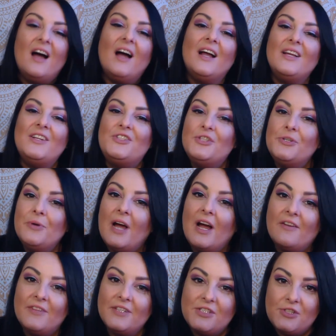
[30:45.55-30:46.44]
I do
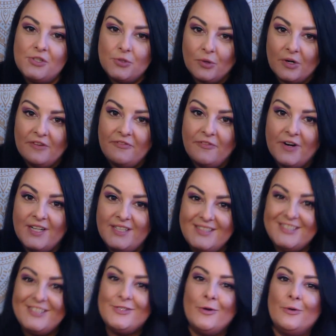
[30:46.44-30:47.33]
have a
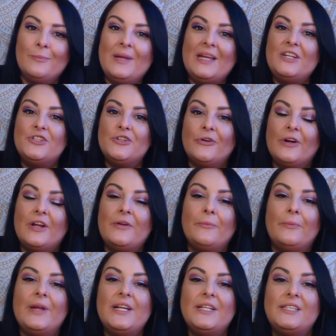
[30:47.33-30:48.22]
storefront, Soulmate Journey
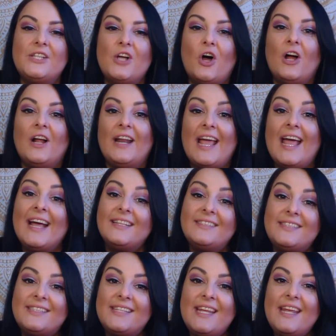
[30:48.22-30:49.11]
Reads on
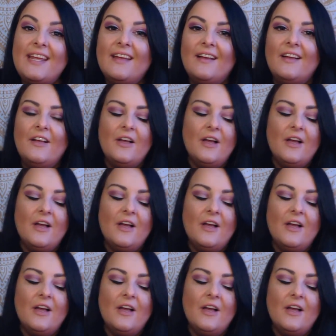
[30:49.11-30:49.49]
Etsy.